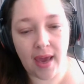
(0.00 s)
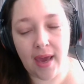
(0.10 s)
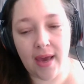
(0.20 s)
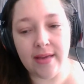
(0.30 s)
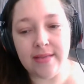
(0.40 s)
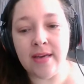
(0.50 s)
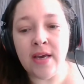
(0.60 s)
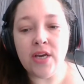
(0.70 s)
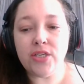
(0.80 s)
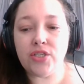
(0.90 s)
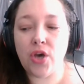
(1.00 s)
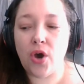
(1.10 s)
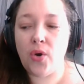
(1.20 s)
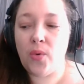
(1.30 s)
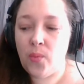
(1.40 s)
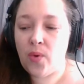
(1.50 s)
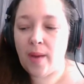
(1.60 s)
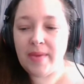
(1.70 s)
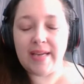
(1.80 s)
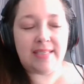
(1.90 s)
And so
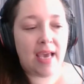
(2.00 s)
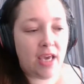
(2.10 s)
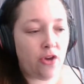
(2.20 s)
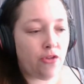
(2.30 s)
I'm going to take